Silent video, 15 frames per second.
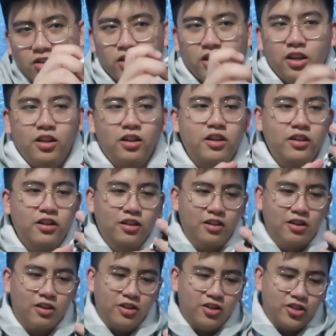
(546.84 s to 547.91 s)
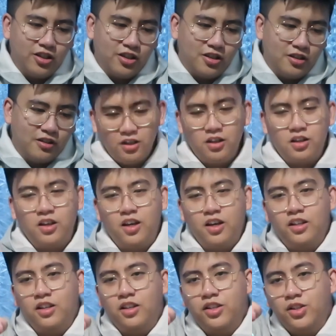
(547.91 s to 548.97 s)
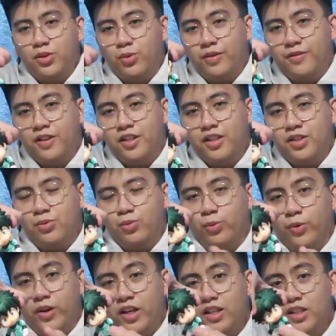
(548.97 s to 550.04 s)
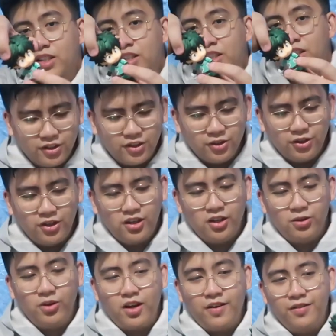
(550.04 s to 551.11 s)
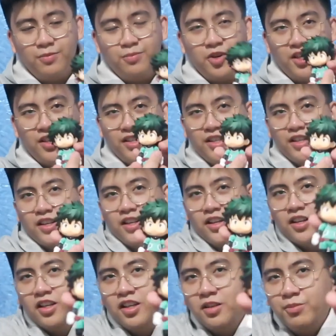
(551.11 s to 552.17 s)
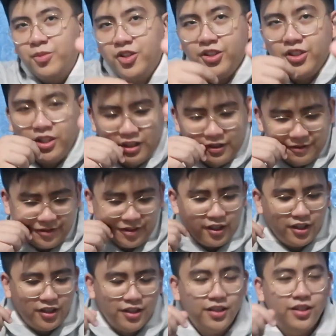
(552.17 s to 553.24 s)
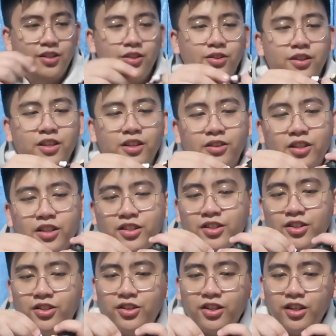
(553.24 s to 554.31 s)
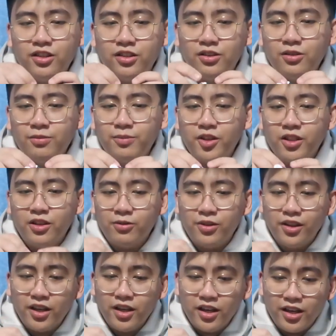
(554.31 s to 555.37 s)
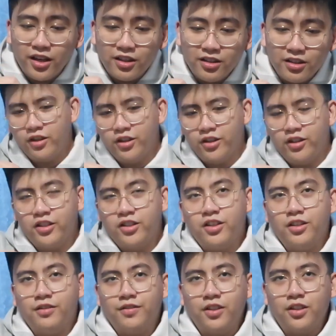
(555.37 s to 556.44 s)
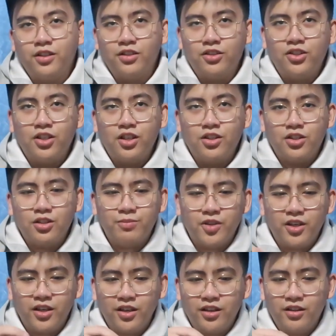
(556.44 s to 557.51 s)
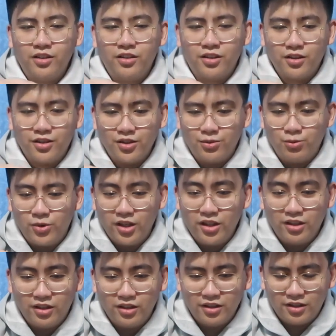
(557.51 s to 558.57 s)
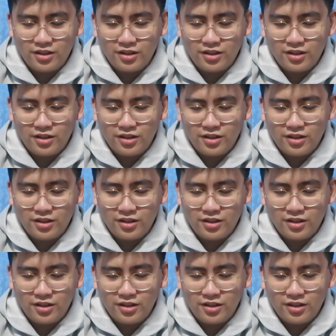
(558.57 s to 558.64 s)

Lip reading: Okay, not crunches. He can swivel his waist. So here we have the basic Midoriya face. So now let's try to play with the hand. And let's even change up the head, because why not?